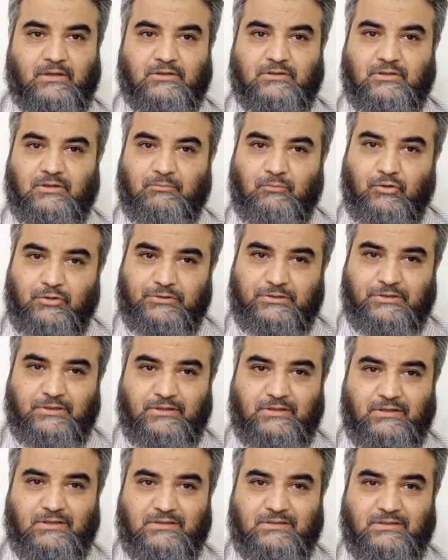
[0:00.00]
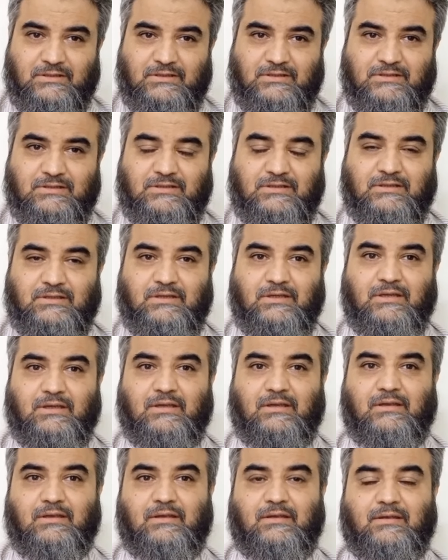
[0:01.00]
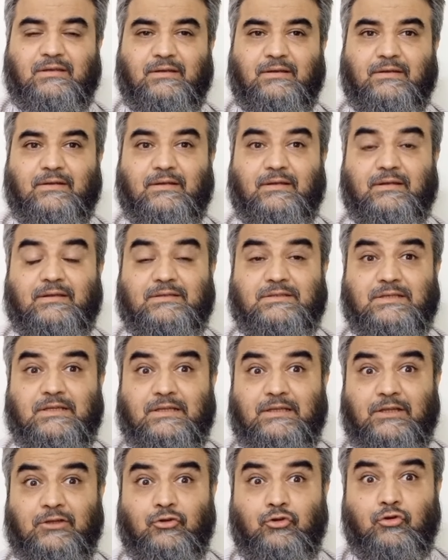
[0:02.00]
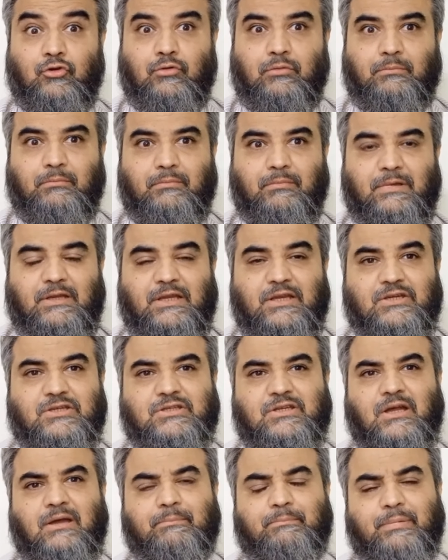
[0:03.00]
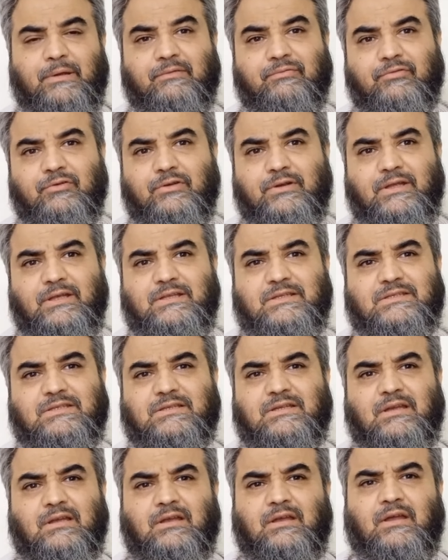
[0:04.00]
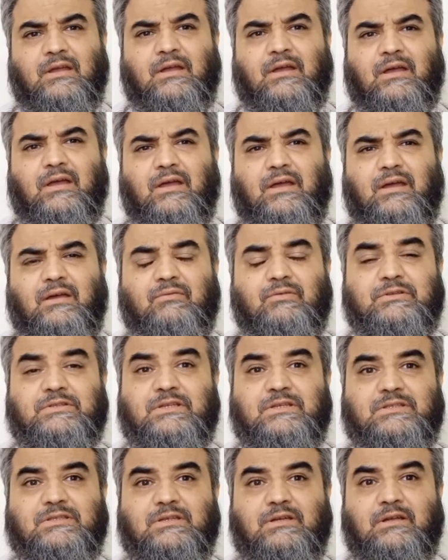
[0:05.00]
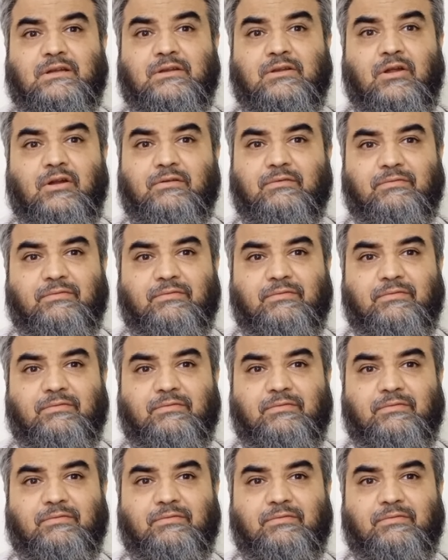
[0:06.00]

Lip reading: The most serious is the scleromalacia perforans, which is not